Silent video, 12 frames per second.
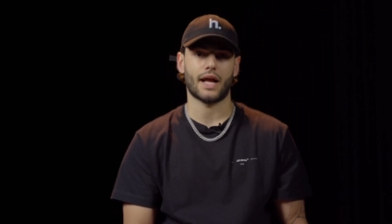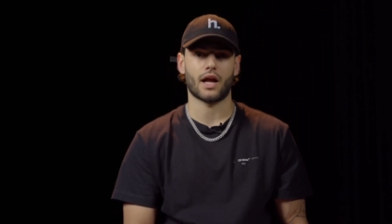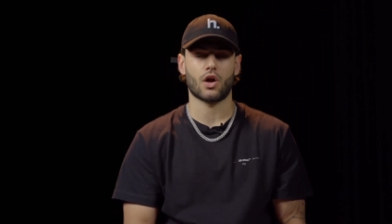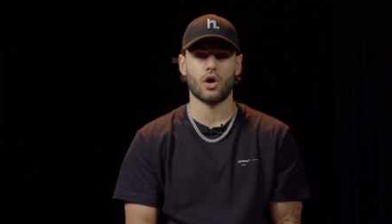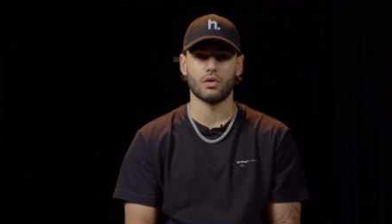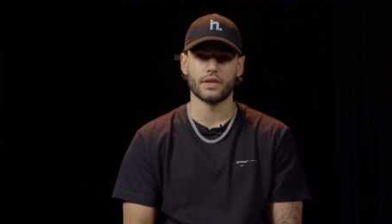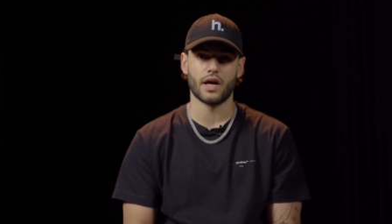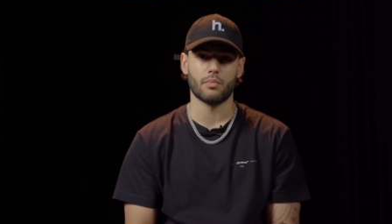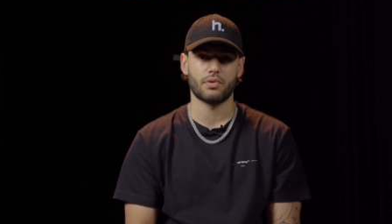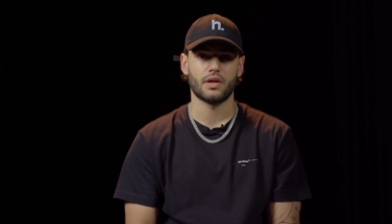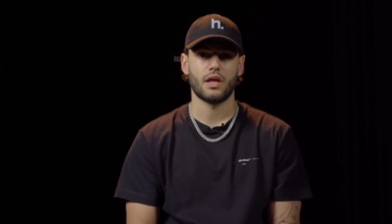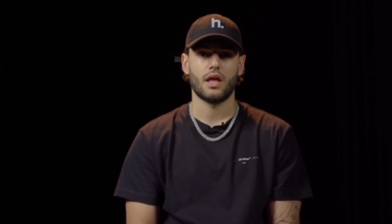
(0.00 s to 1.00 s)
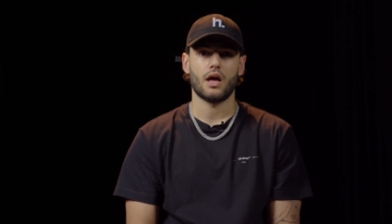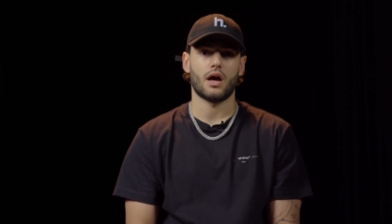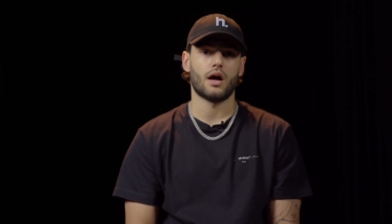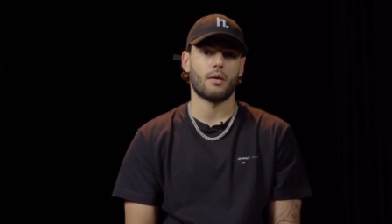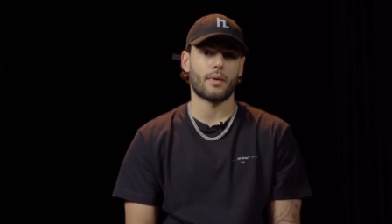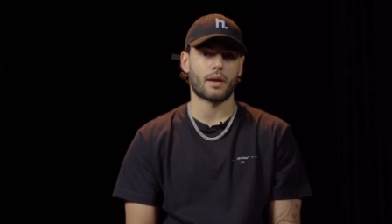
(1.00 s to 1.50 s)
I got called up
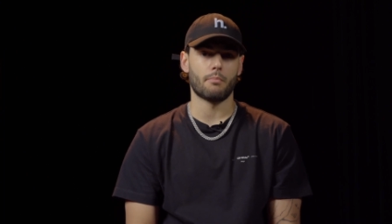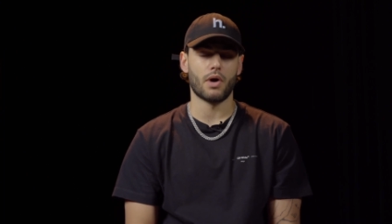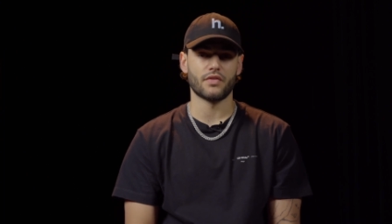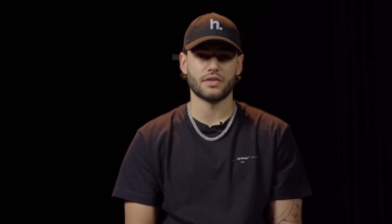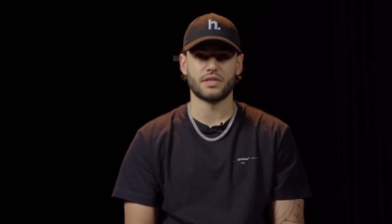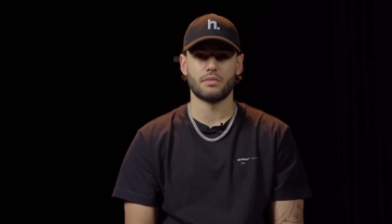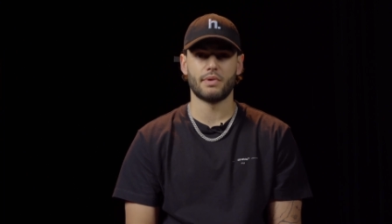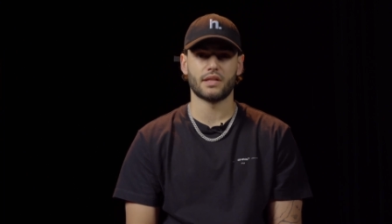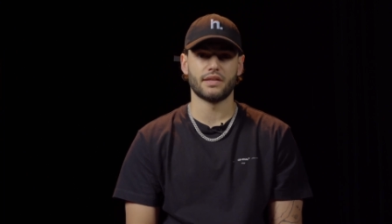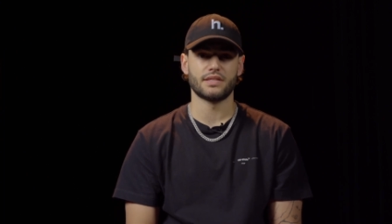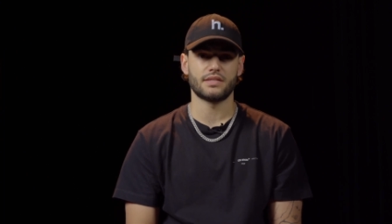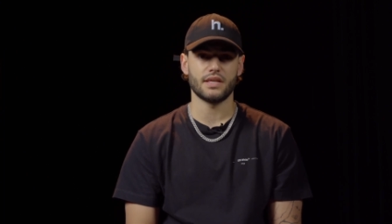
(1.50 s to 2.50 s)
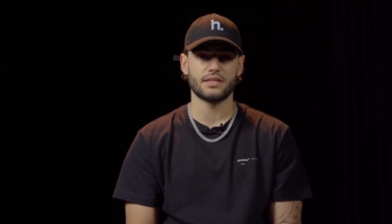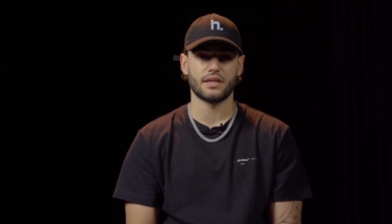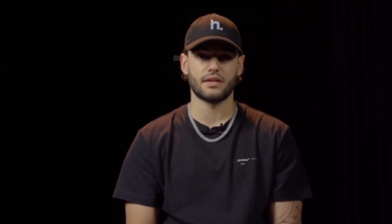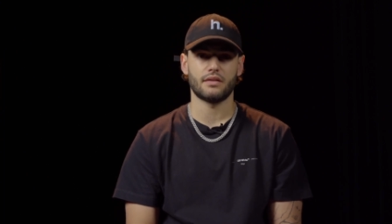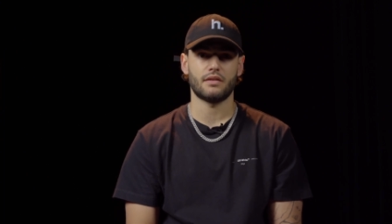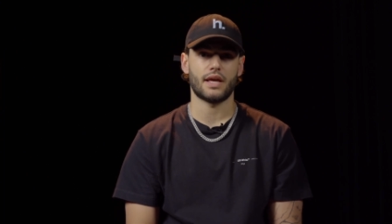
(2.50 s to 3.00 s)
uh, about a month into the big league
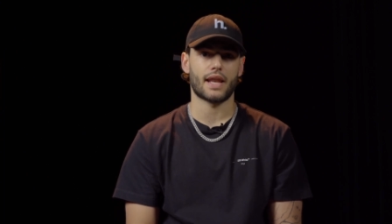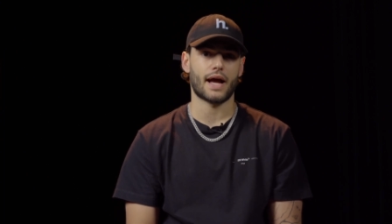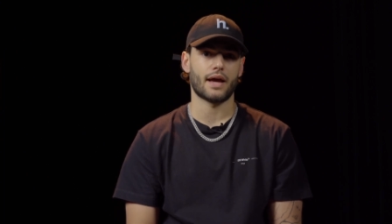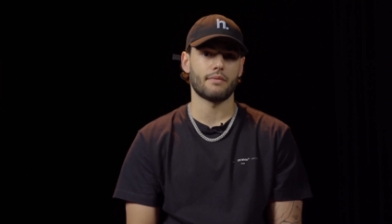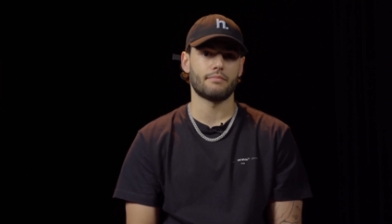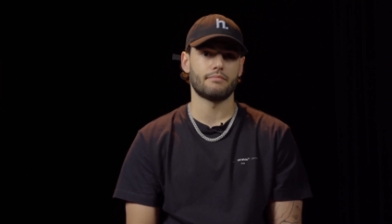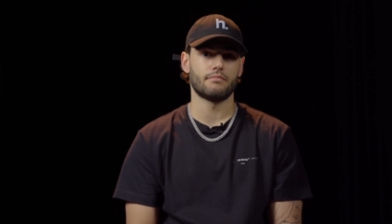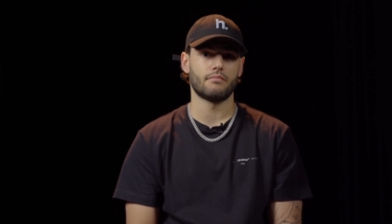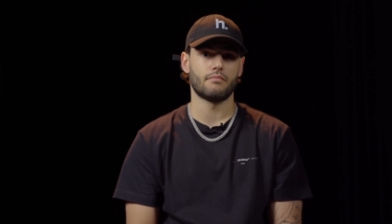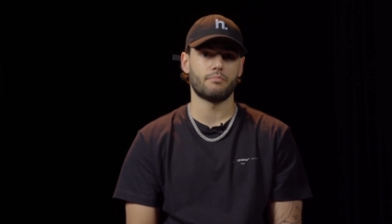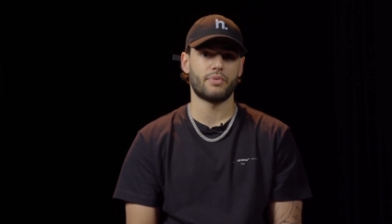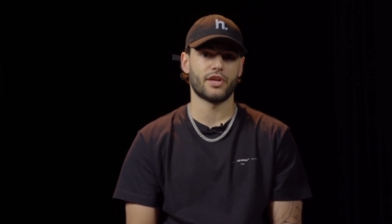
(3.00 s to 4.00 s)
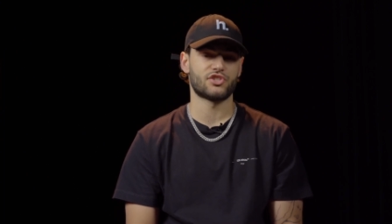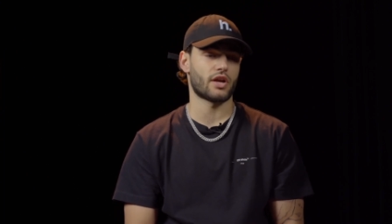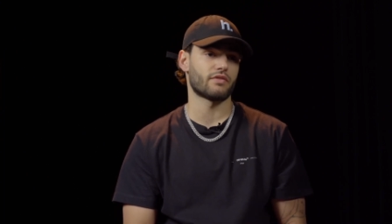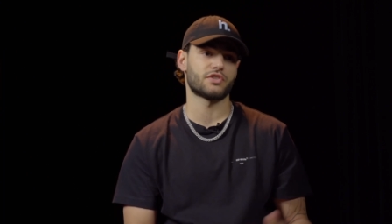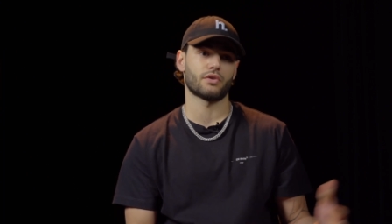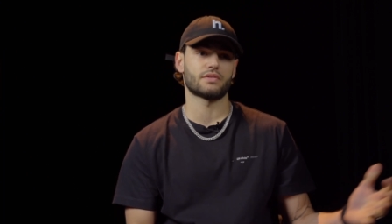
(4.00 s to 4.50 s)
season, and I pitched
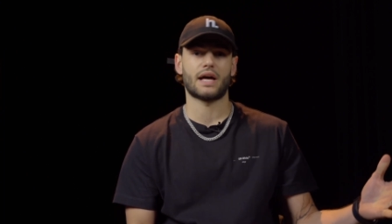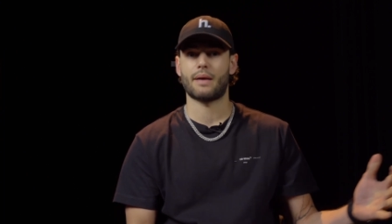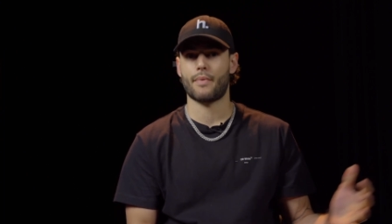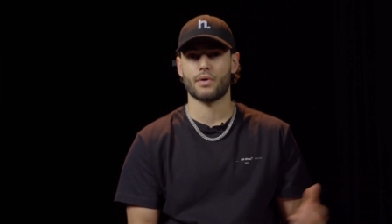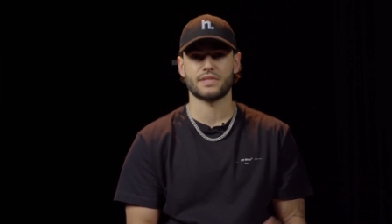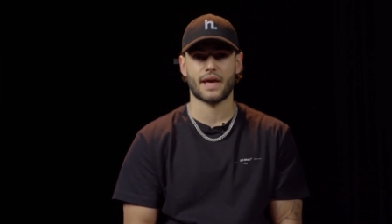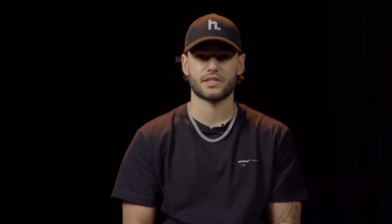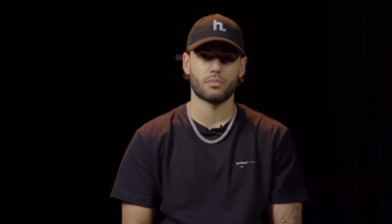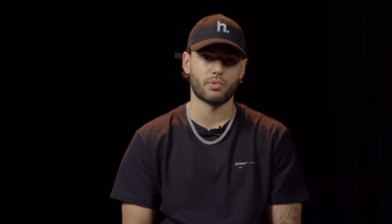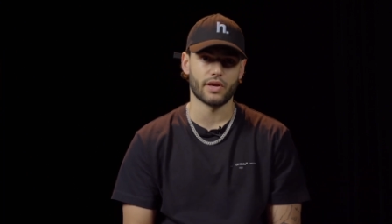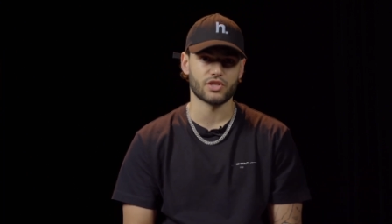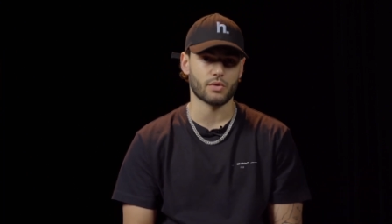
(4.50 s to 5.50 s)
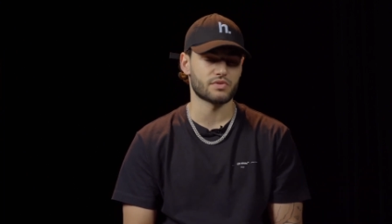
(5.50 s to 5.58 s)
every single time I was asked to pitch.